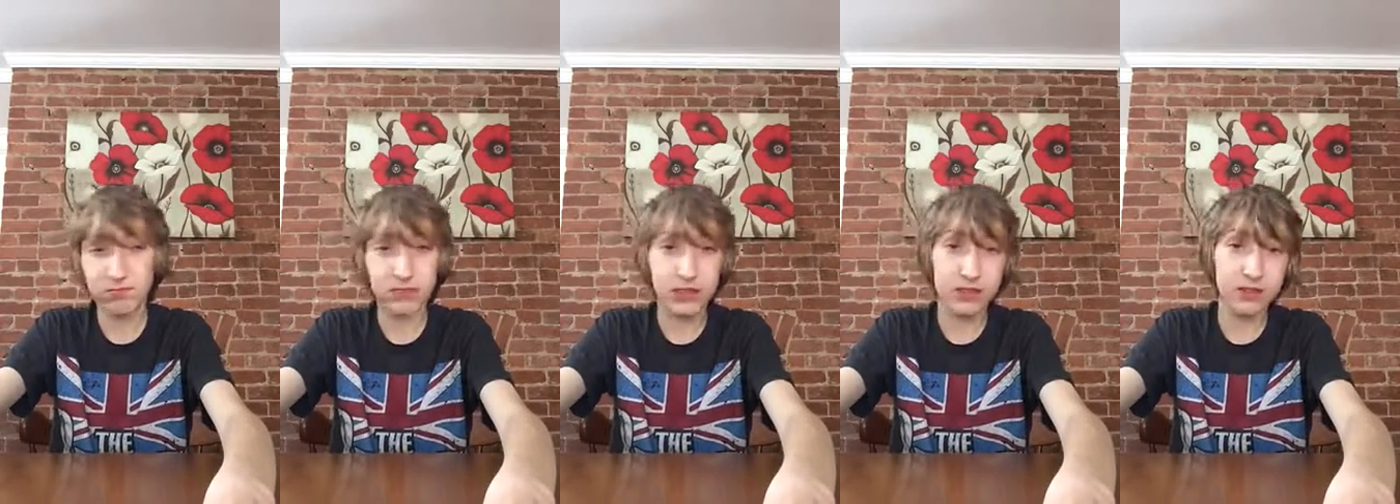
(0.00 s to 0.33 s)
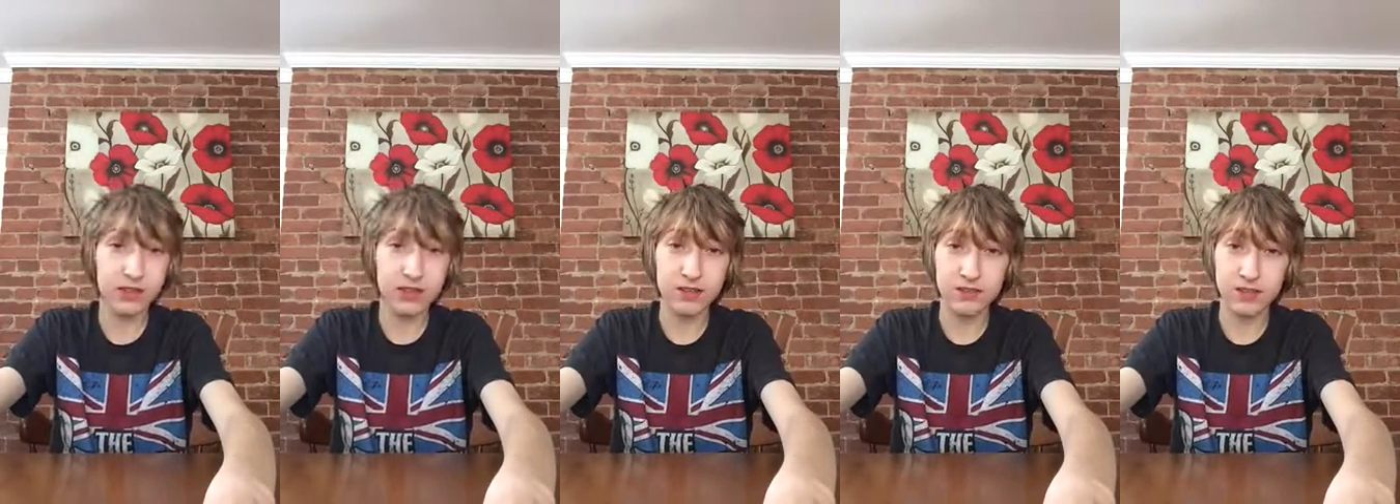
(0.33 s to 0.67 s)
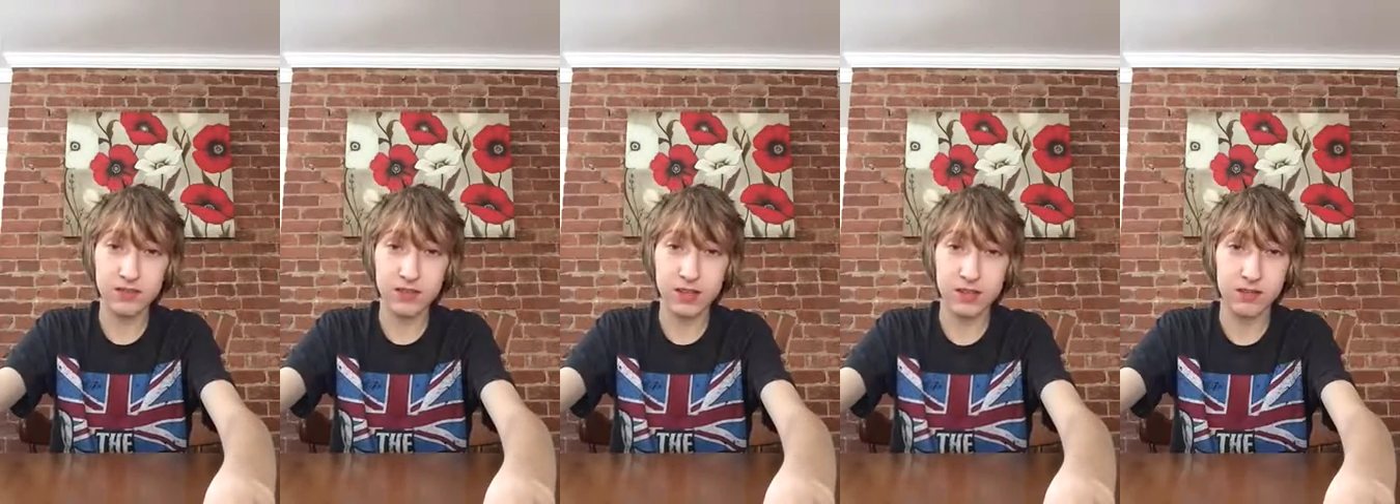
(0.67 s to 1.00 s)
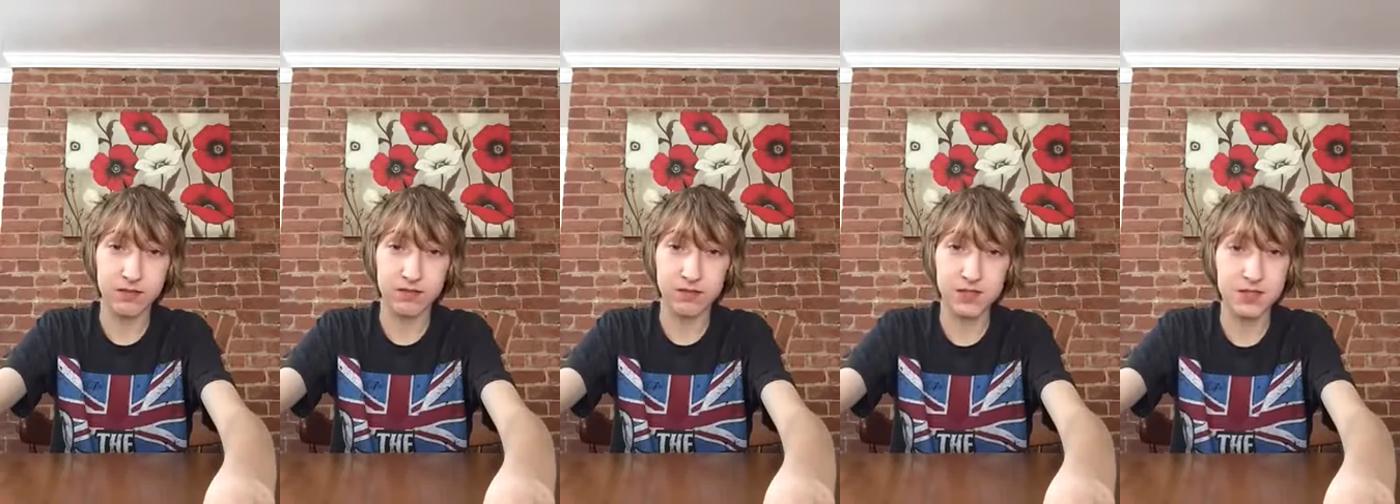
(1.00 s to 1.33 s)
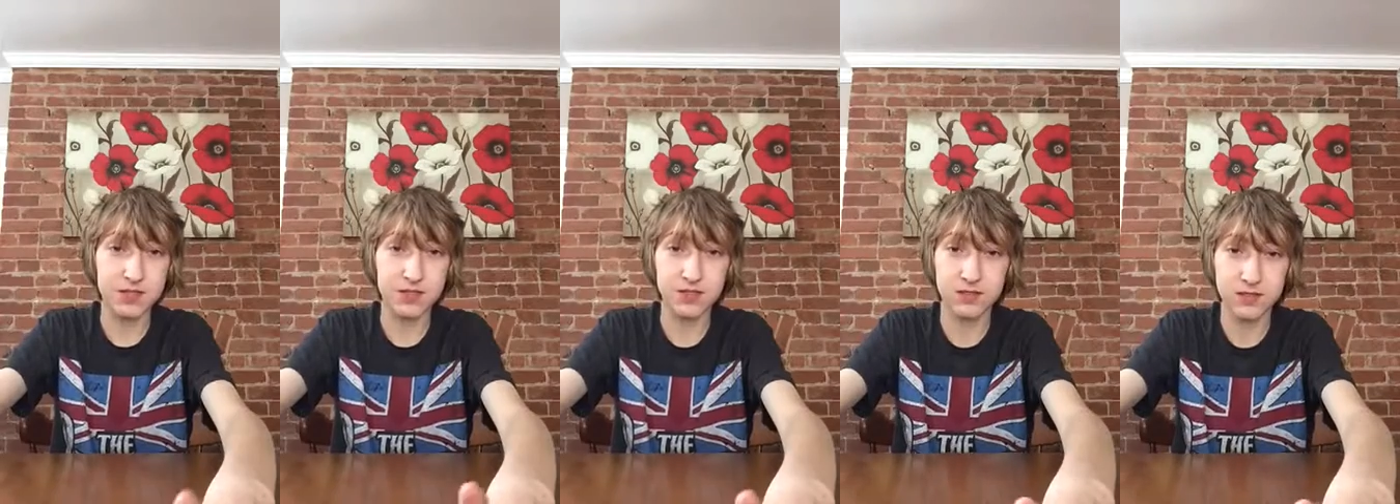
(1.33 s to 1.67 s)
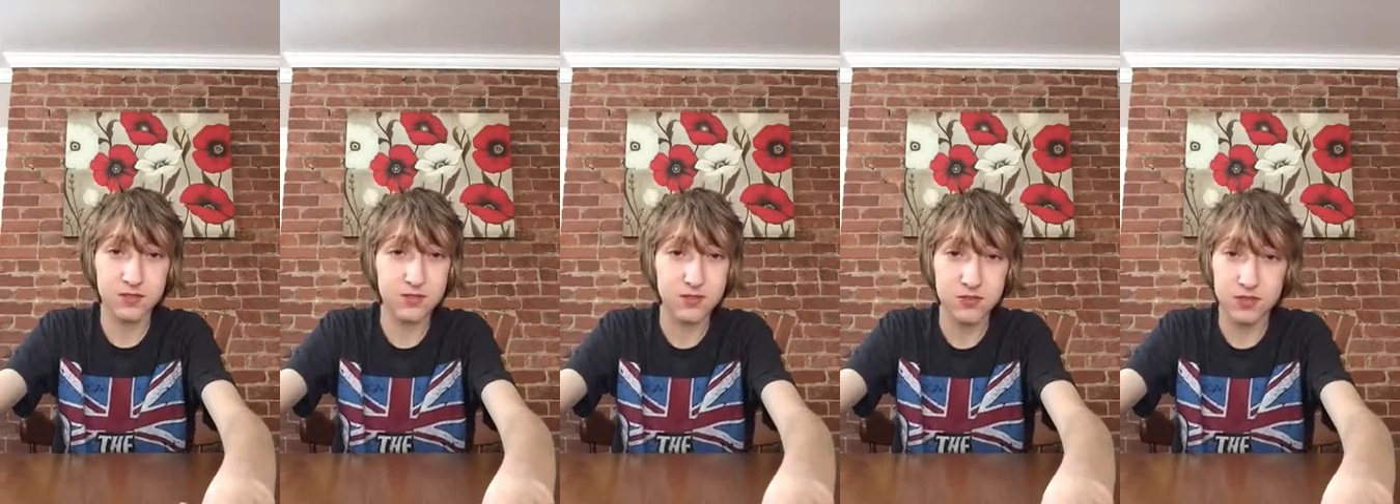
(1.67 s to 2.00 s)
Then that was okay. It was just a little
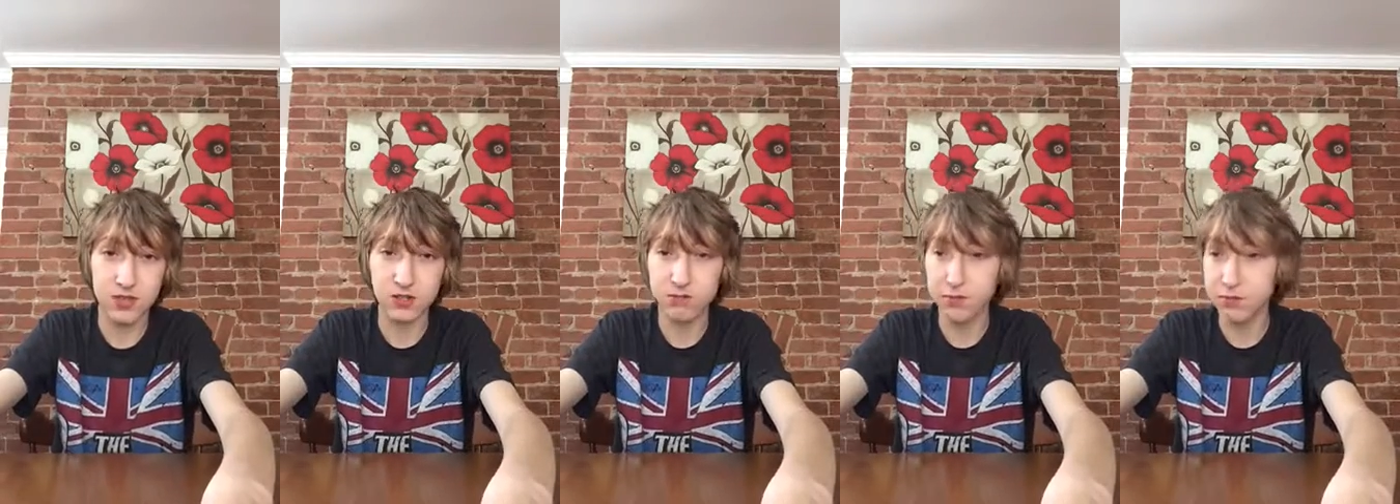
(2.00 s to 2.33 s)
too strong.